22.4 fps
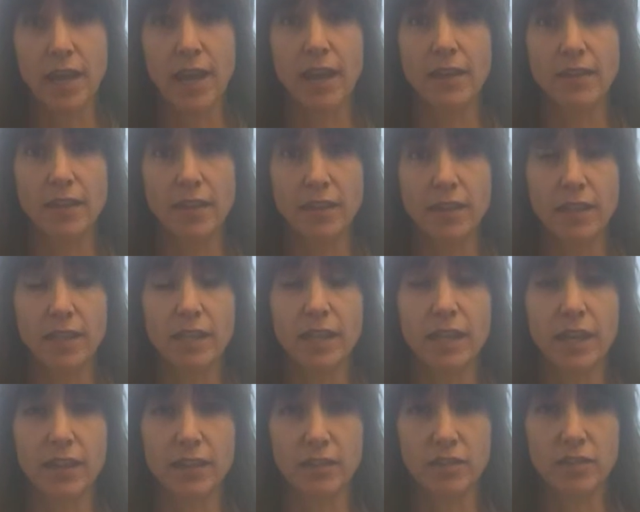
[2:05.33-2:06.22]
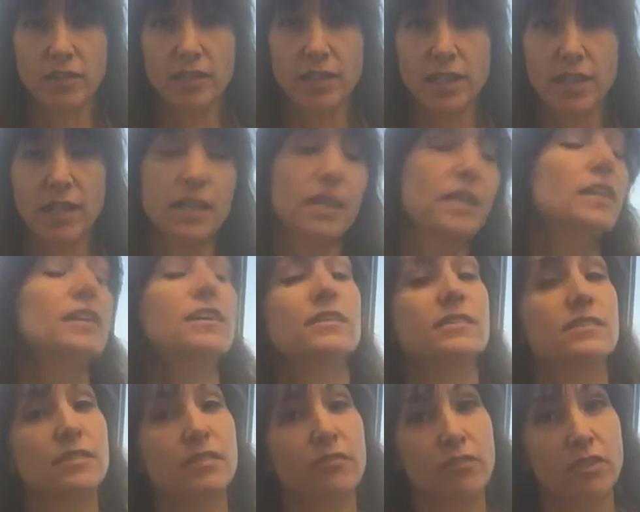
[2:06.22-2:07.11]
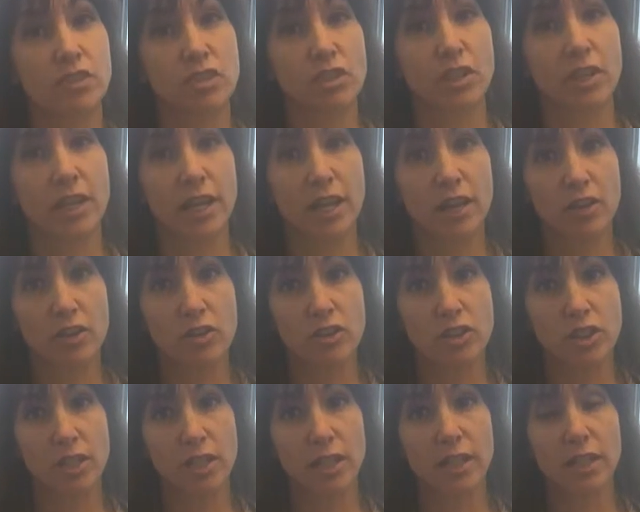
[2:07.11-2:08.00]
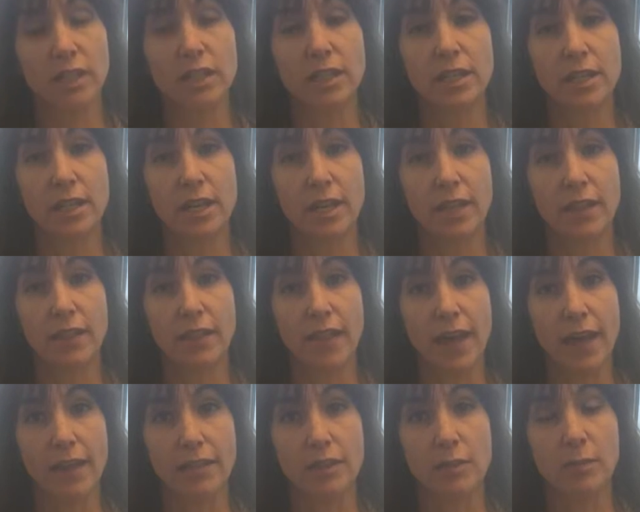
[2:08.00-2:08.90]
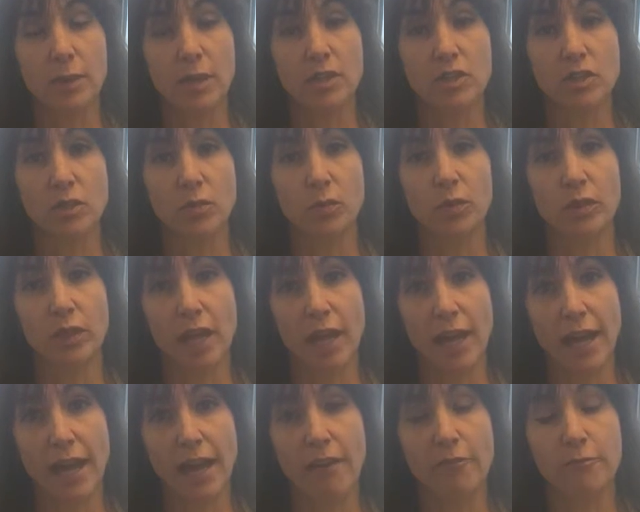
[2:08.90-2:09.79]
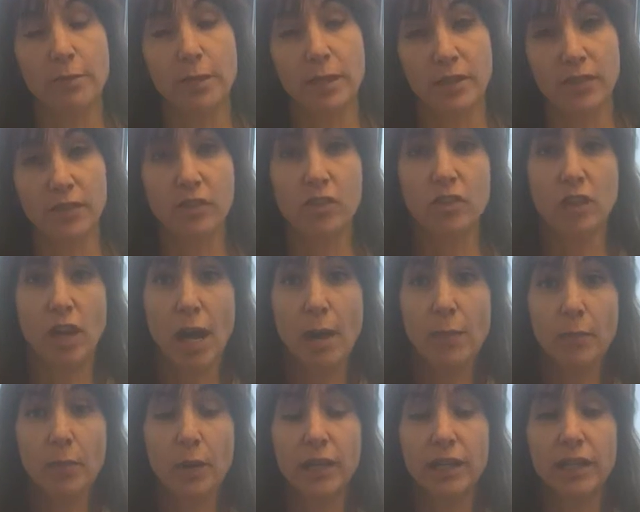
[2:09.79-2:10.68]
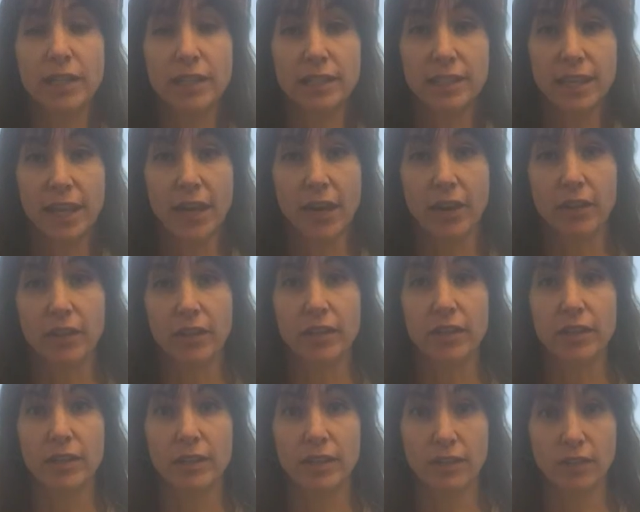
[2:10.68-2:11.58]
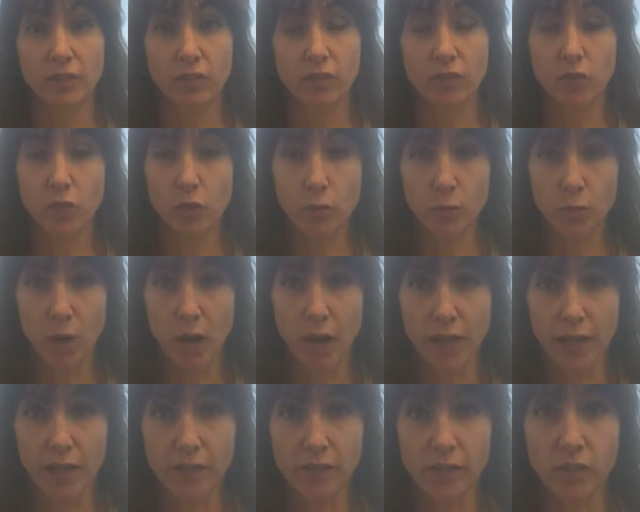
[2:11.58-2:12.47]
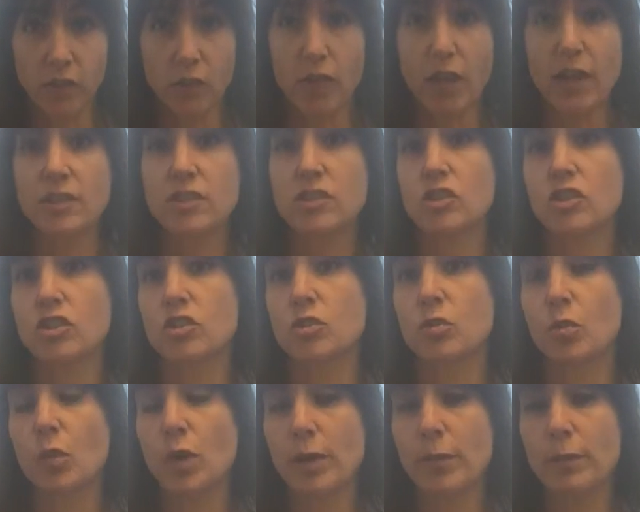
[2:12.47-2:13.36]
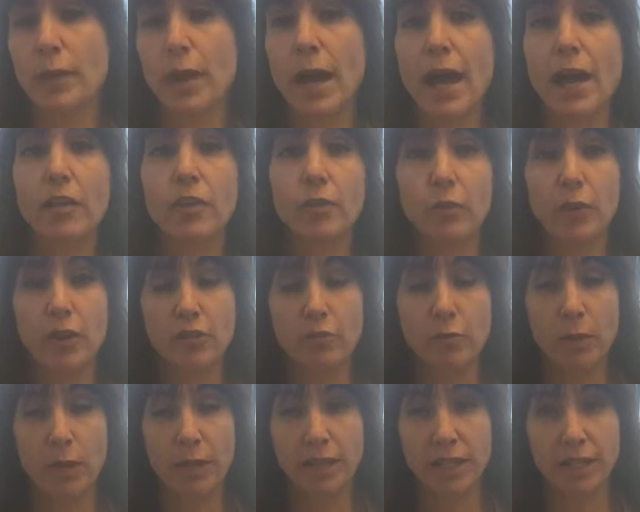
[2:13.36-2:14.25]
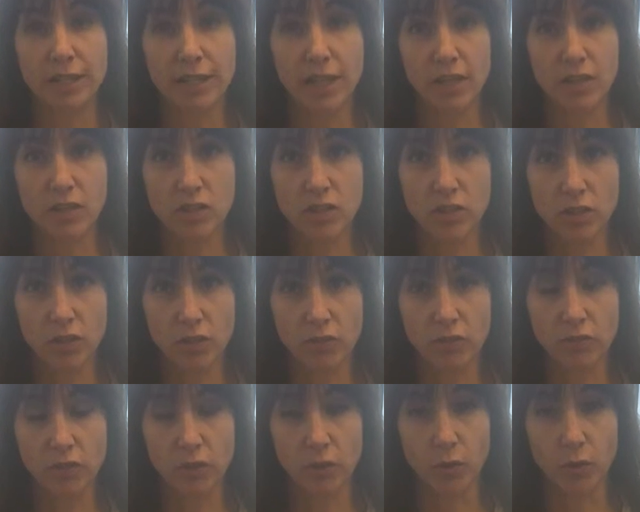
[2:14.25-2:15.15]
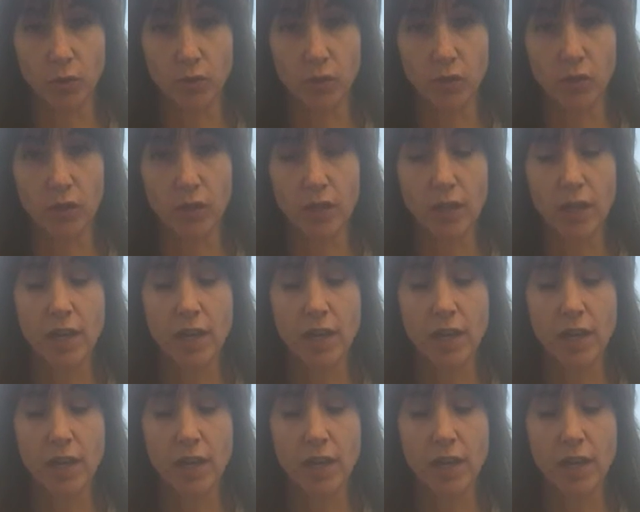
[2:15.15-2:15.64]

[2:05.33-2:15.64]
And then again, there's the insufficient energy that the patient will not have because they're not breaking down these food products. So that's just one pathway of breaking down certain foods.